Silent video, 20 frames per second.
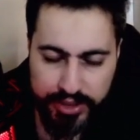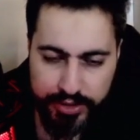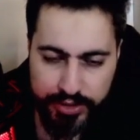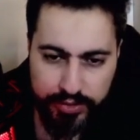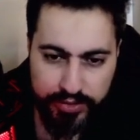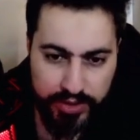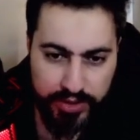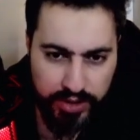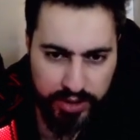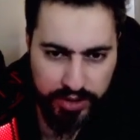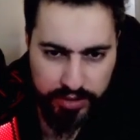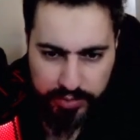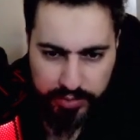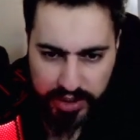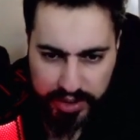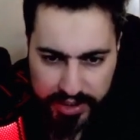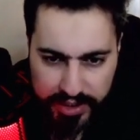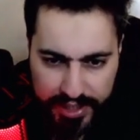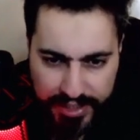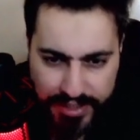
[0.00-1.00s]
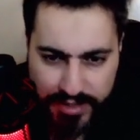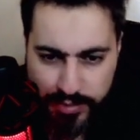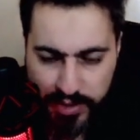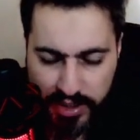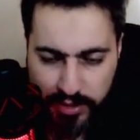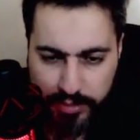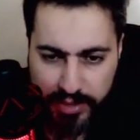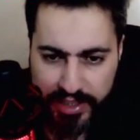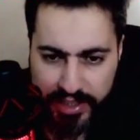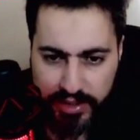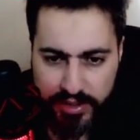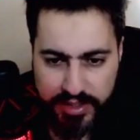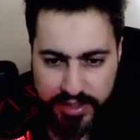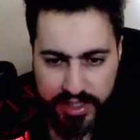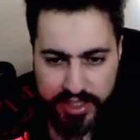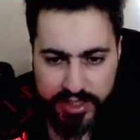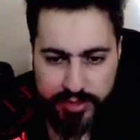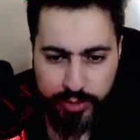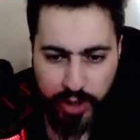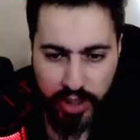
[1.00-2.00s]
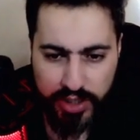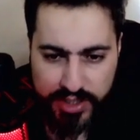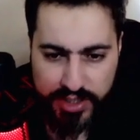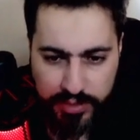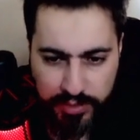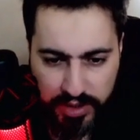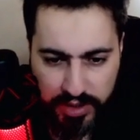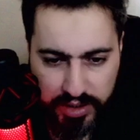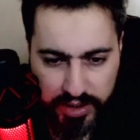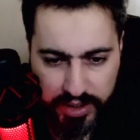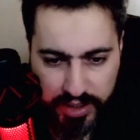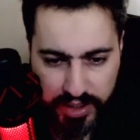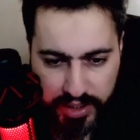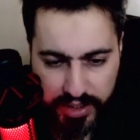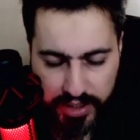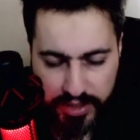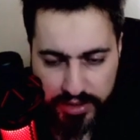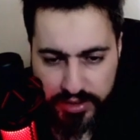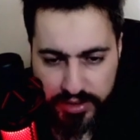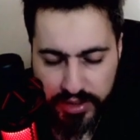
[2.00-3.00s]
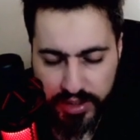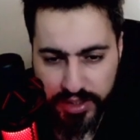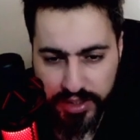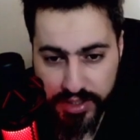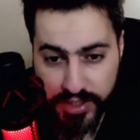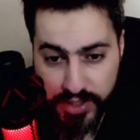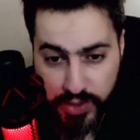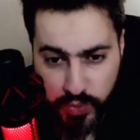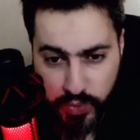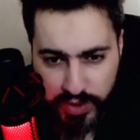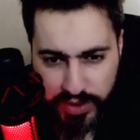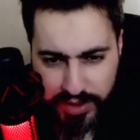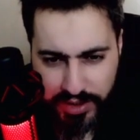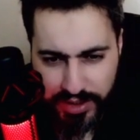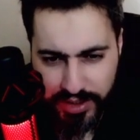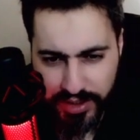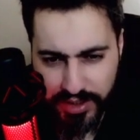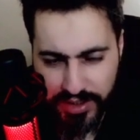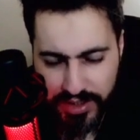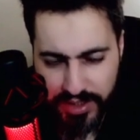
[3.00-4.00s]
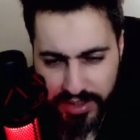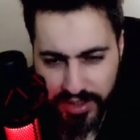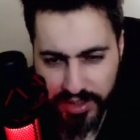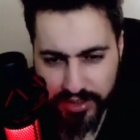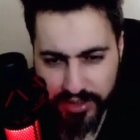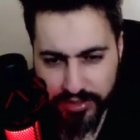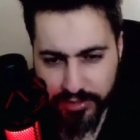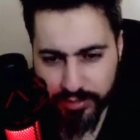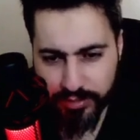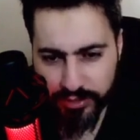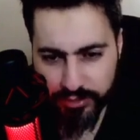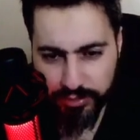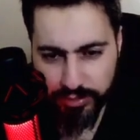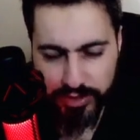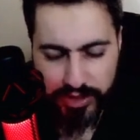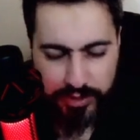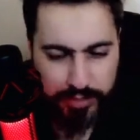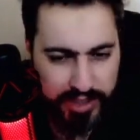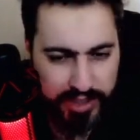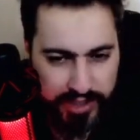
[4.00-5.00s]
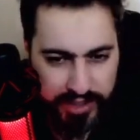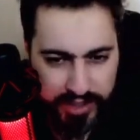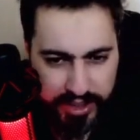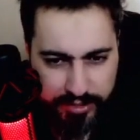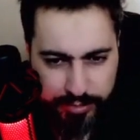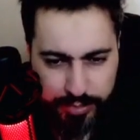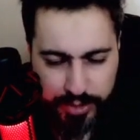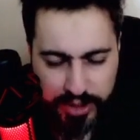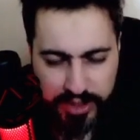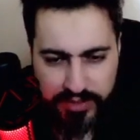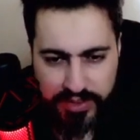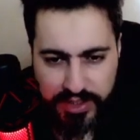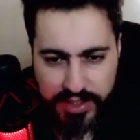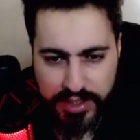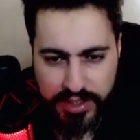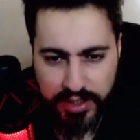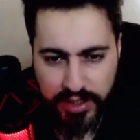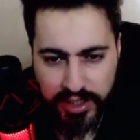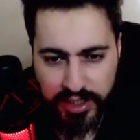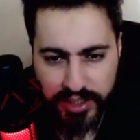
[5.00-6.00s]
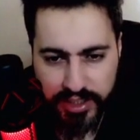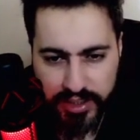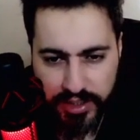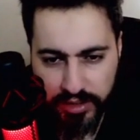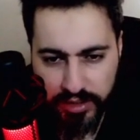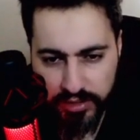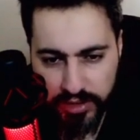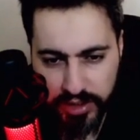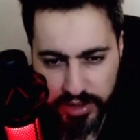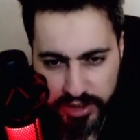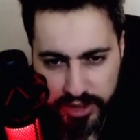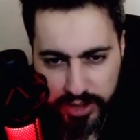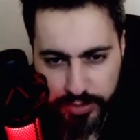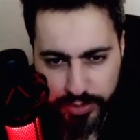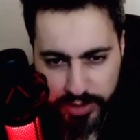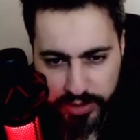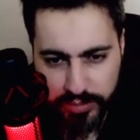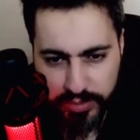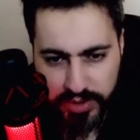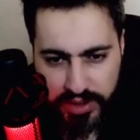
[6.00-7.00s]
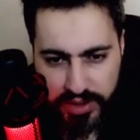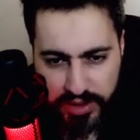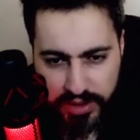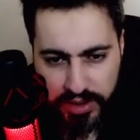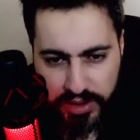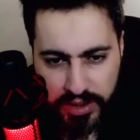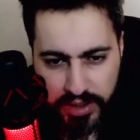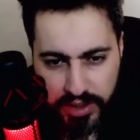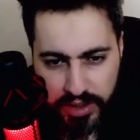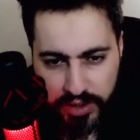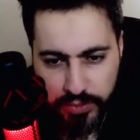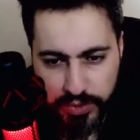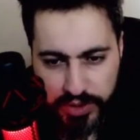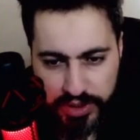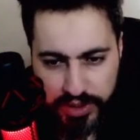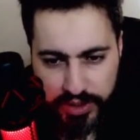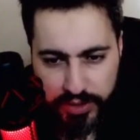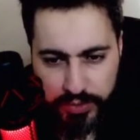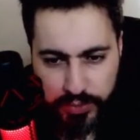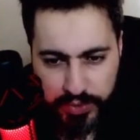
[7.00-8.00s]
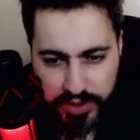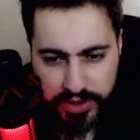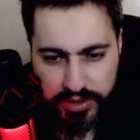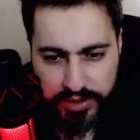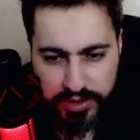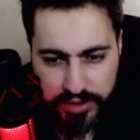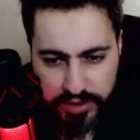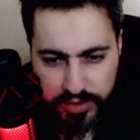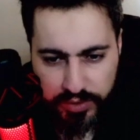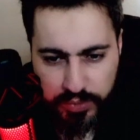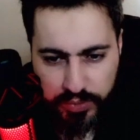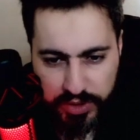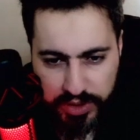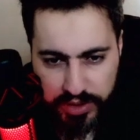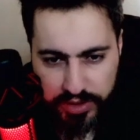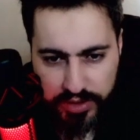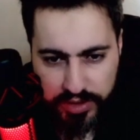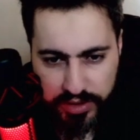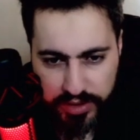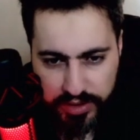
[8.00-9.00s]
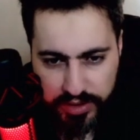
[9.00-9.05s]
feature like as many battles as possible, and this one here is like from I think previously like Ultra League Premier, where he went with